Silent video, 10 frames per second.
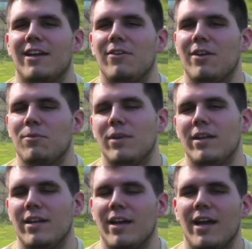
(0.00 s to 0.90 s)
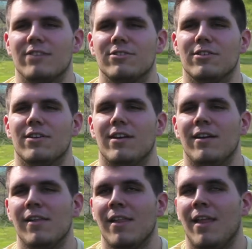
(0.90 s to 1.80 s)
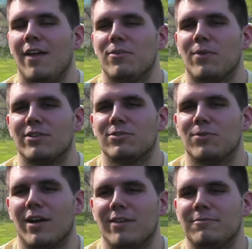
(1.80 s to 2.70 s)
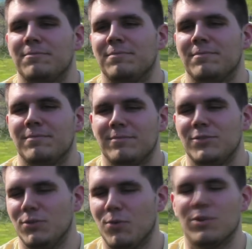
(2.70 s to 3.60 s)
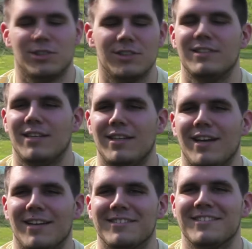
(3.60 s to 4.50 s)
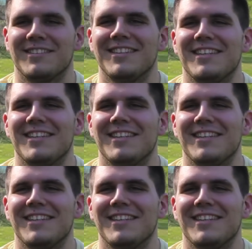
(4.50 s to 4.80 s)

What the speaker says: down on one knee. I asked her in the restaurant. She fortunately said yes.